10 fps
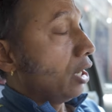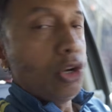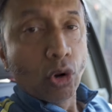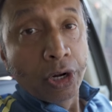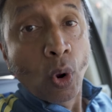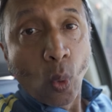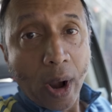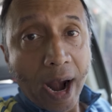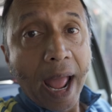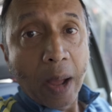You already know
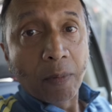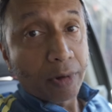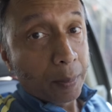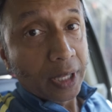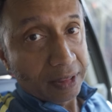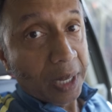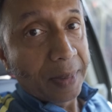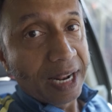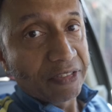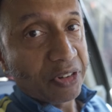where I am from the
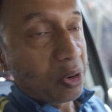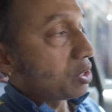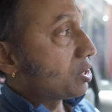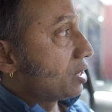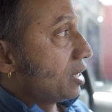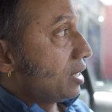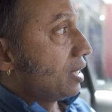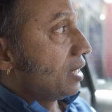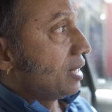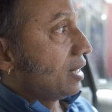thumbnail, of course.
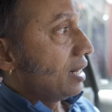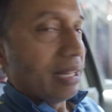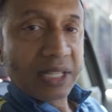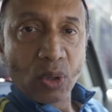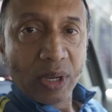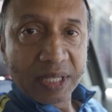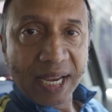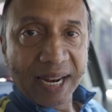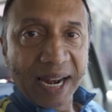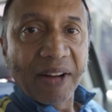Let's go inside and